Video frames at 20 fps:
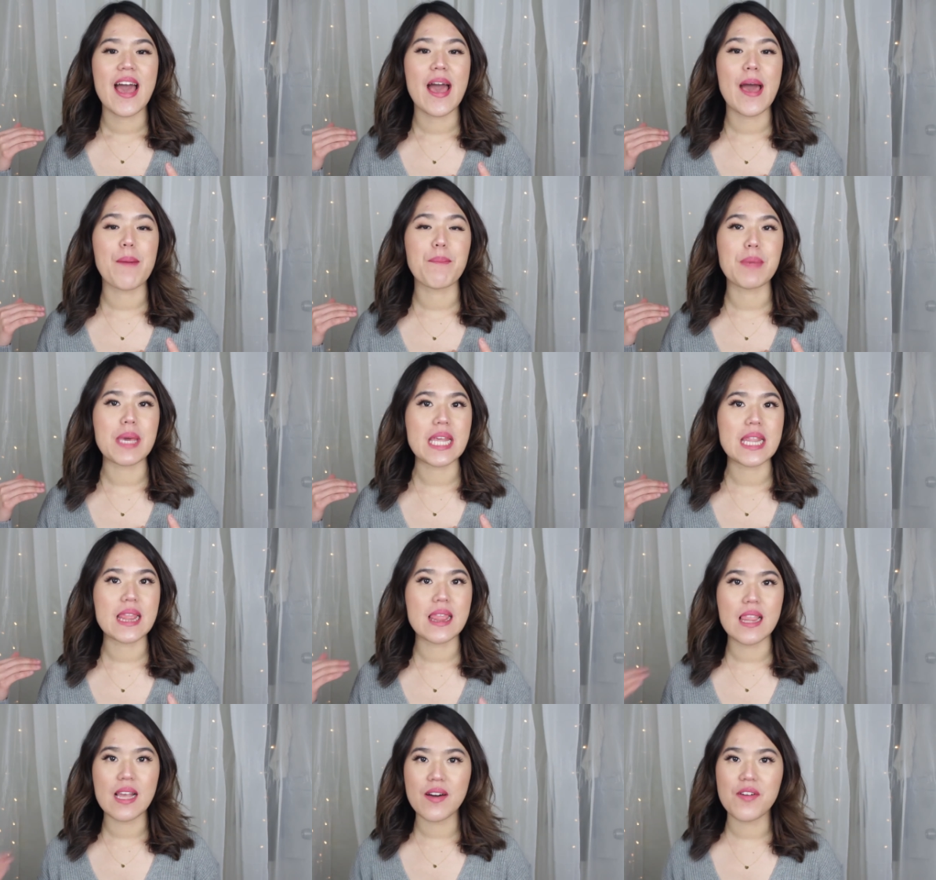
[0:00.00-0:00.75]
am
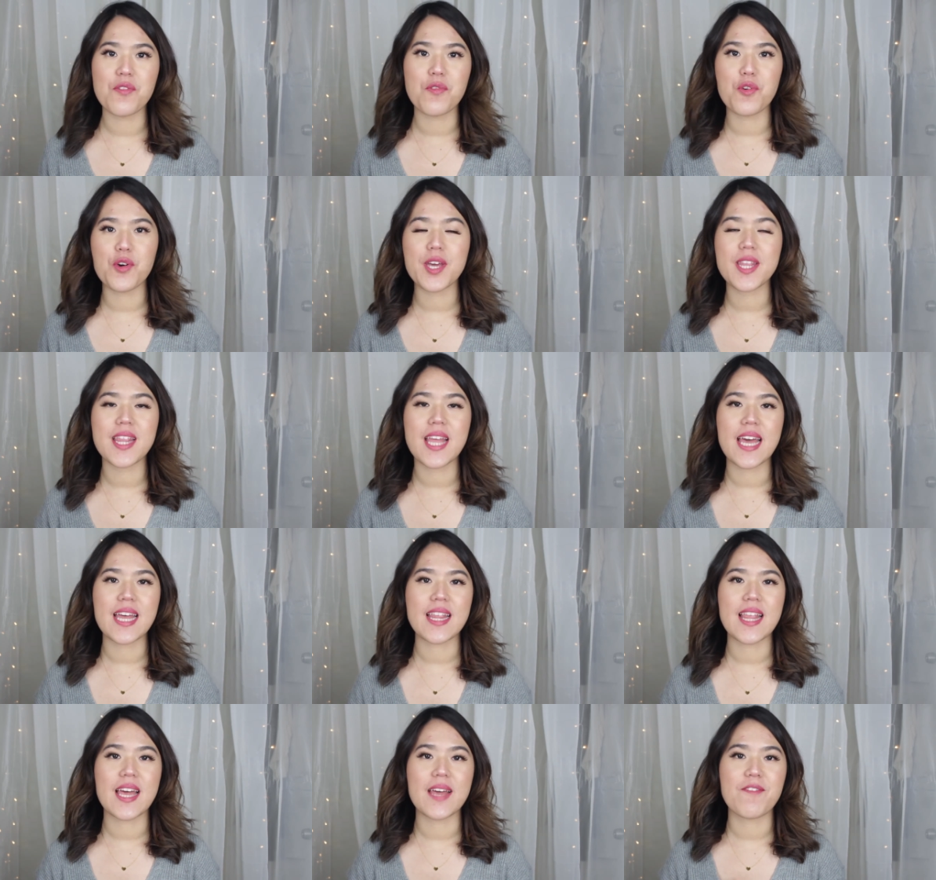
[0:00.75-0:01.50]
in love with
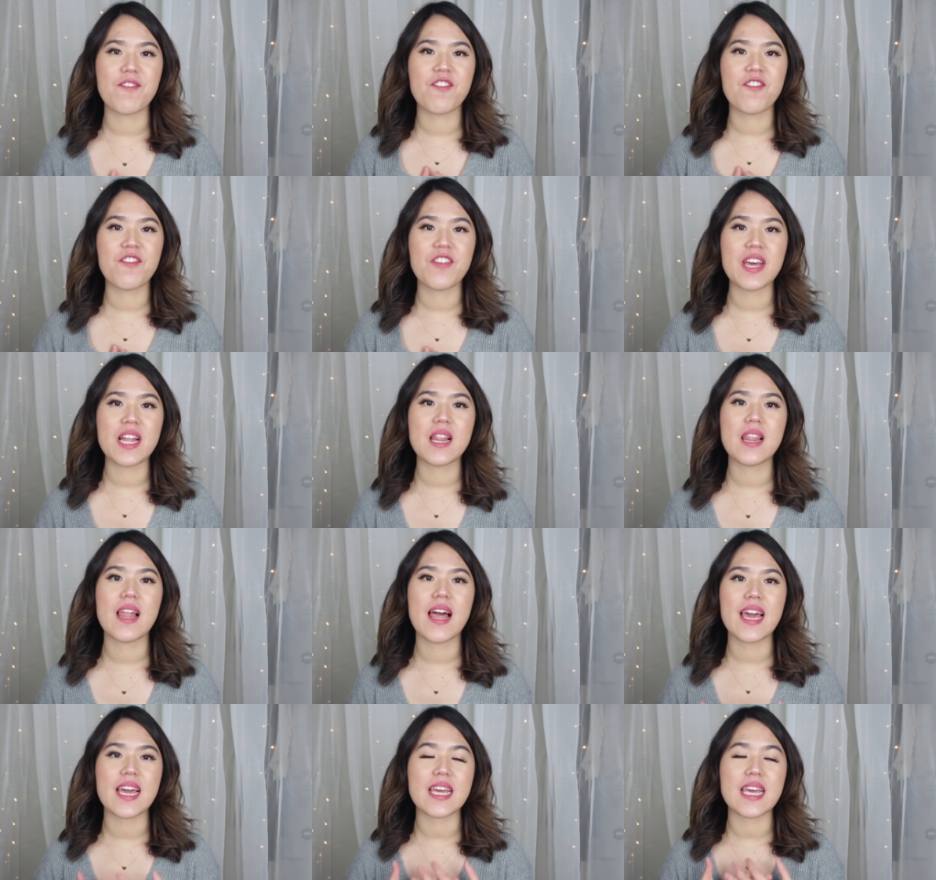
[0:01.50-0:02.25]
and I feel
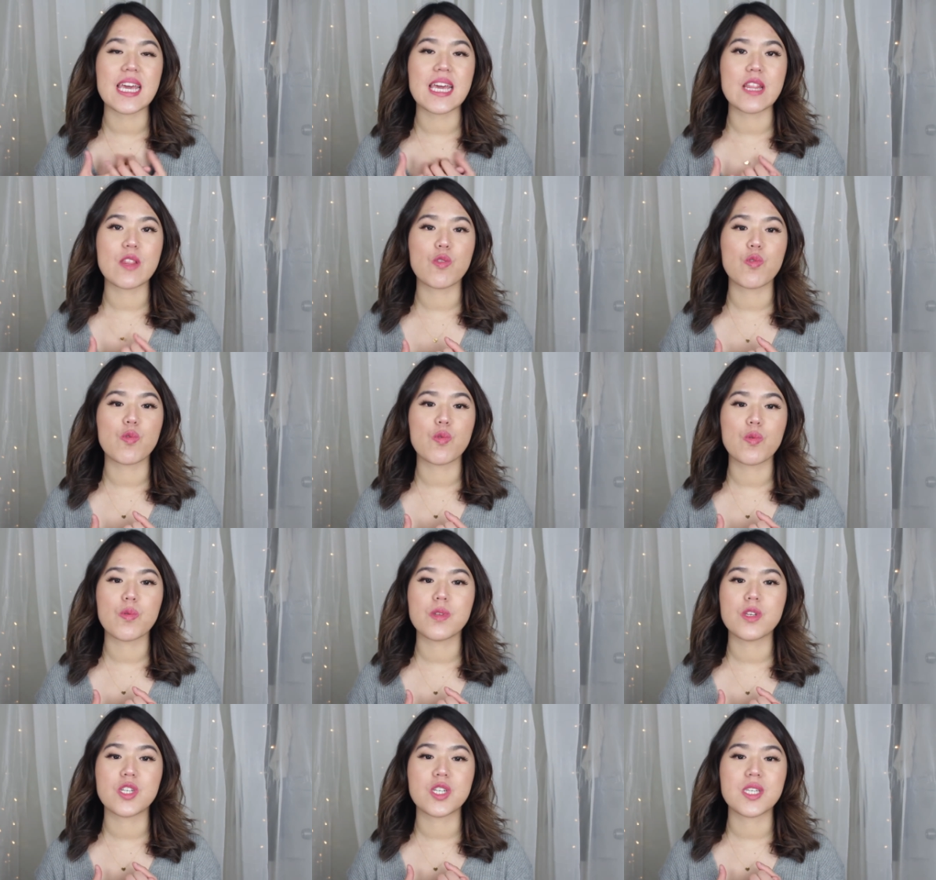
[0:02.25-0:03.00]
like it
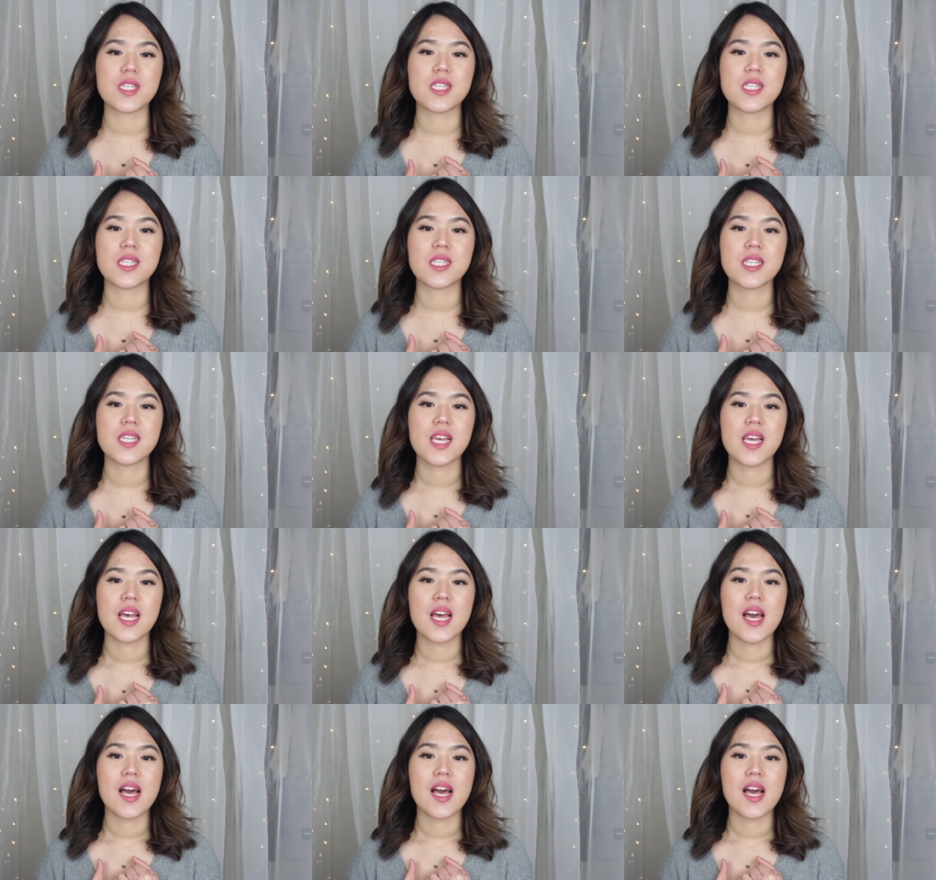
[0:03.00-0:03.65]
just